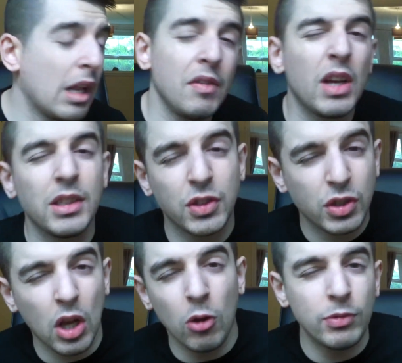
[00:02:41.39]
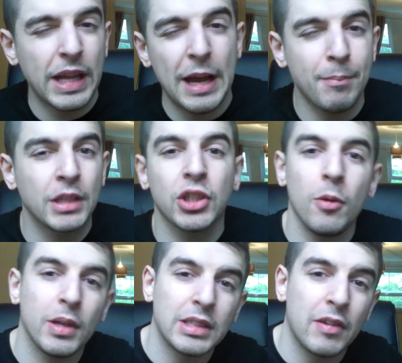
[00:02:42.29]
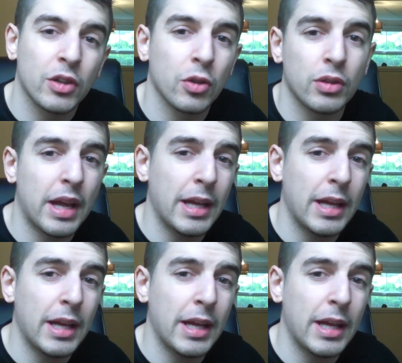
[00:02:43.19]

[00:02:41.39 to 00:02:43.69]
I love you guys so damn much. I hope you guys are having a good